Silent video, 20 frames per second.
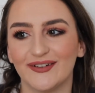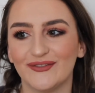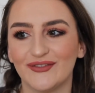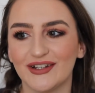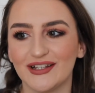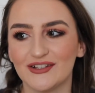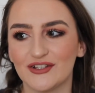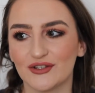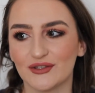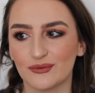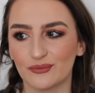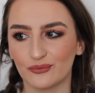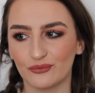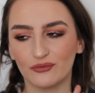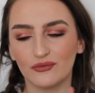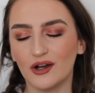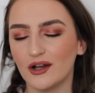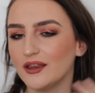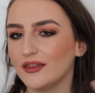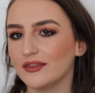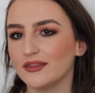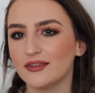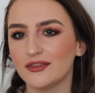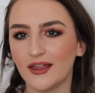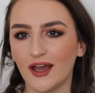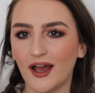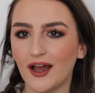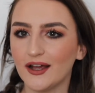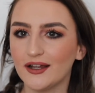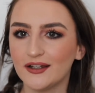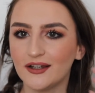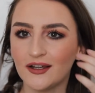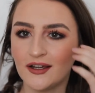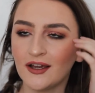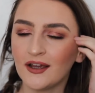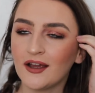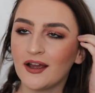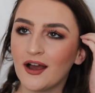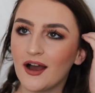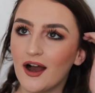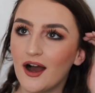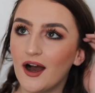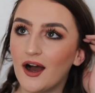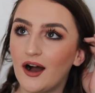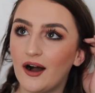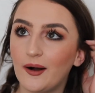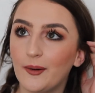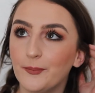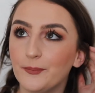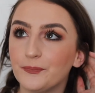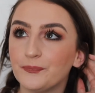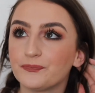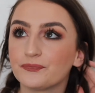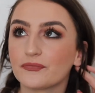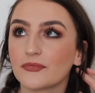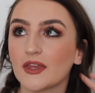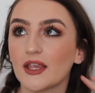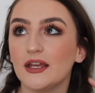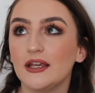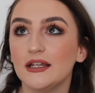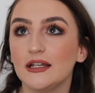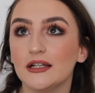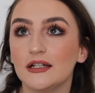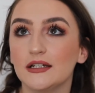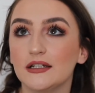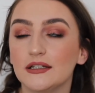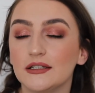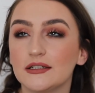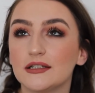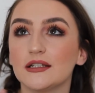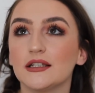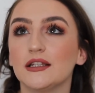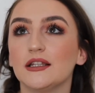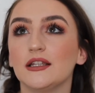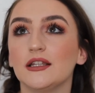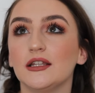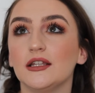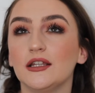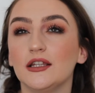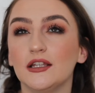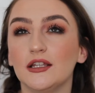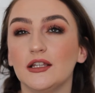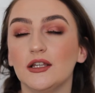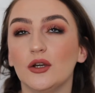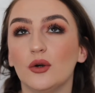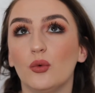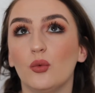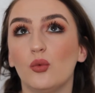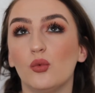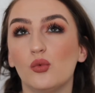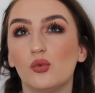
We just want that. And he